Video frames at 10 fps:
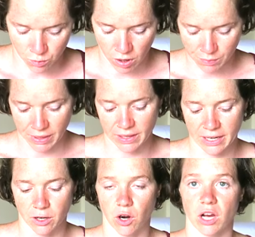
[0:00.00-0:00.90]
to walk my
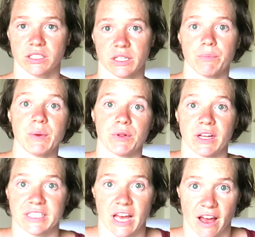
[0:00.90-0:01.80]
leg across. Some people
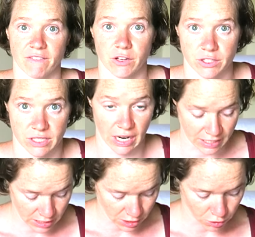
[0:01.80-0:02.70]
like to have theirs
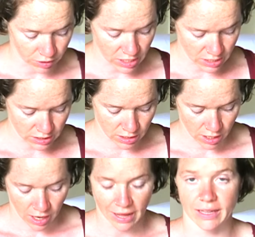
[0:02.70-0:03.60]
90 degrees.
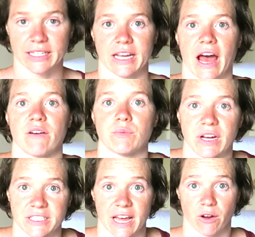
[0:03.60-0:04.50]
I like to have
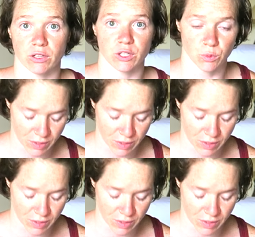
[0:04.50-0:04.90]
mine down a little